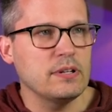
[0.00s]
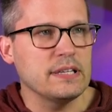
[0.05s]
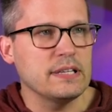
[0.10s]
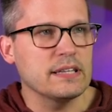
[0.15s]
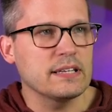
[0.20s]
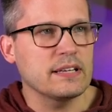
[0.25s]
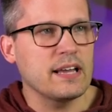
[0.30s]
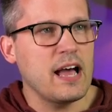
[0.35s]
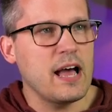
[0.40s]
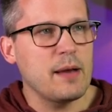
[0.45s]
in
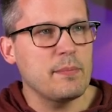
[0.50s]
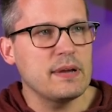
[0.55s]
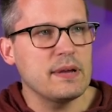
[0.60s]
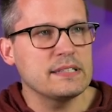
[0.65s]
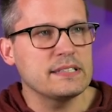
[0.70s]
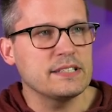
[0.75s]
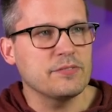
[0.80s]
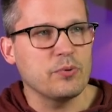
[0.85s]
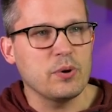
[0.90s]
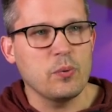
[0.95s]
the
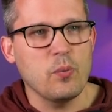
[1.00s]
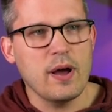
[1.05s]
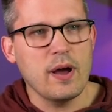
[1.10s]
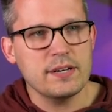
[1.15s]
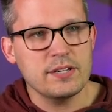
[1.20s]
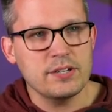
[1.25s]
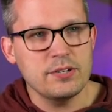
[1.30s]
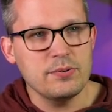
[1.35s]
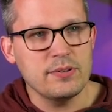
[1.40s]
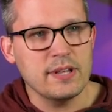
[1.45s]
comments if we
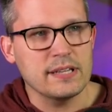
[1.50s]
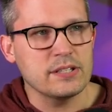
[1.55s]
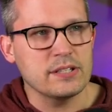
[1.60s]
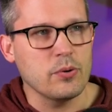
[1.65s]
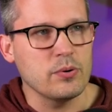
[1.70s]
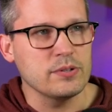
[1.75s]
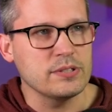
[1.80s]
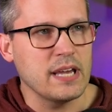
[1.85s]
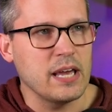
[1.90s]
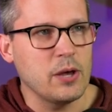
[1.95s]
want to. That's
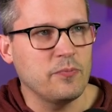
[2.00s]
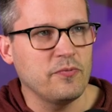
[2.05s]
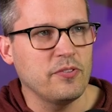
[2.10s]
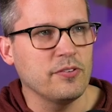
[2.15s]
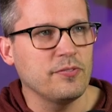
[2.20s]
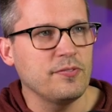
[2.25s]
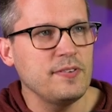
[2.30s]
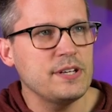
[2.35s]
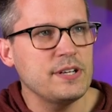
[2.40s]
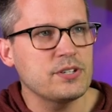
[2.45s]
always a
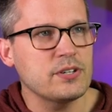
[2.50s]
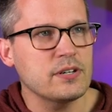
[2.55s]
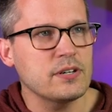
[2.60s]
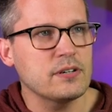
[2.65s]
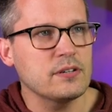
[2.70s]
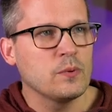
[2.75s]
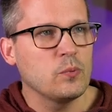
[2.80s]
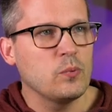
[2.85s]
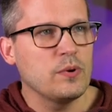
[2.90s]
helpful feature.